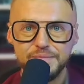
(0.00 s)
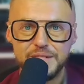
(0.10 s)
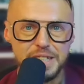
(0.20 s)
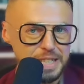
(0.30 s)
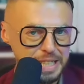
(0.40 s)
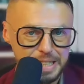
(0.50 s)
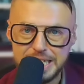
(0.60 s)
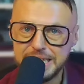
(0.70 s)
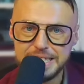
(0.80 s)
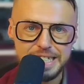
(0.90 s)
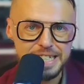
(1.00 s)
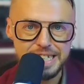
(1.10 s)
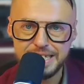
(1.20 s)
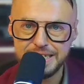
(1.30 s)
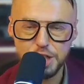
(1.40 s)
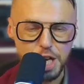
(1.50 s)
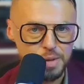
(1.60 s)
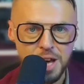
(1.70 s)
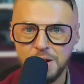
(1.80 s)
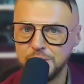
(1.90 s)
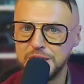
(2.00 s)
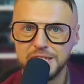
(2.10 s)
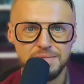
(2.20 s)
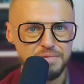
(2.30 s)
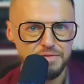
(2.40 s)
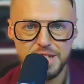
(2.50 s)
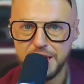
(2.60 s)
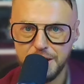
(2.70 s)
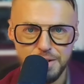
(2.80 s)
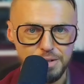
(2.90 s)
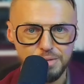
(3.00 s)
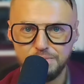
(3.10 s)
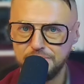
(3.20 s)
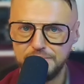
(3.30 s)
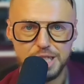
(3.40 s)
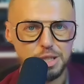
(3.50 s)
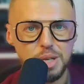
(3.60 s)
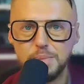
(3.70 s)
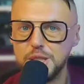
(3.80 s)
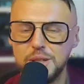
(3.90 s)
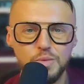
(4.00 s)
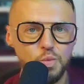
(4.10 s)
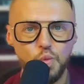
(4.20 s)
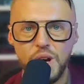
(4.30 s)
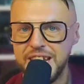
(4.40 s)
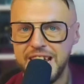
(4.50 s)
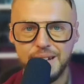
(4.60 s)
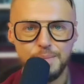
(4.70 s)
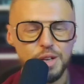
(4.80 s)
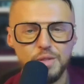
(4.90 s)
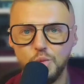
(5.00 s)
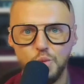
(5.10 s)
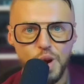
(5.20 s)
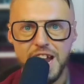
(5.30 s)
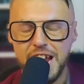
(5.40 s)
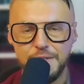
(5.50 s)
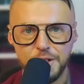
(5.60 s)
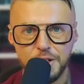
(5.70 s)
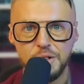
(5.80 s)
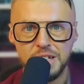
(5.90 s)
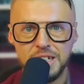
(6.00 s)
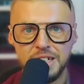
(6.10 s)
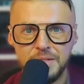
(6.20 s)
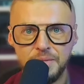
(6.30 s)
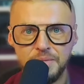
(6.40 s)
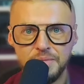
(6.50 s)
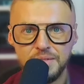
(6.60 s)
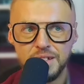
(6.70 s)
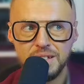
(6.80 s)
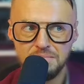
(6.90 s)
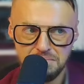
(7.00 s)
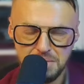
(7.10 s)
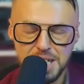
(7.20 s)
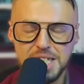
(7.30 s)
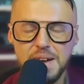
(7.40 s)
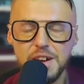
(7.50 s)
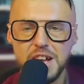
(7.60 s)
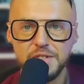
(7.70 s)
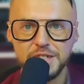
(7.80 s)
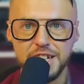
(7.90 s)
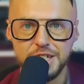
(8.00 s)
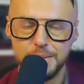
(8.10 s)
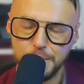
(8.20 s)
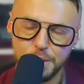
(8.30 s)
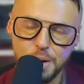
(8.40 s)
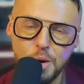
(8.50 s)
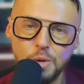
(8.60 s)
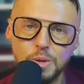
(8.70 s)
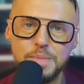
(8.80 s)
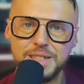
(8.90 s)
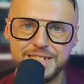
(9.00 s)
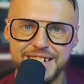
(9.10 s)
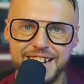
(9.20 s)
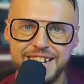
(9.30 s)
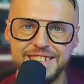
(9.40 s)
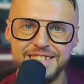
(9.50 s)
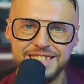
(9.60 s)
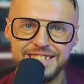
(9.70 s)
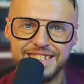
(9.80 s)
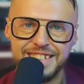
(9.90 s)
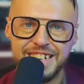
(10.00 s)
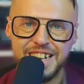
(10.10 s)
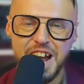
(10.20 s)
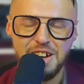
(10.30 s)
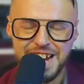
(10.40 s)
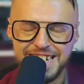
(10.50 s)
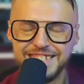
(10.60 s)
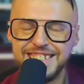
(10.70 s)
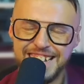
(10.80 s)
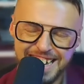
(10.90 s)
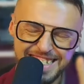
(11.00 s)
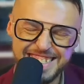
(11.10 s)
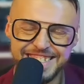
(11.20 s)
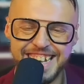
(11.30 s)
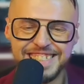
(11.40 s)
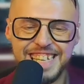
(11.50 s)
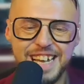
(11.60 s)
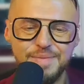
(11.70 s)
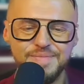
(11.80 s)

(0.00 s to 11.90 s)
The link is in the show notes, video description, what name you, what have you. Let's have a conversation. Book a call with me today. All right. Until next time.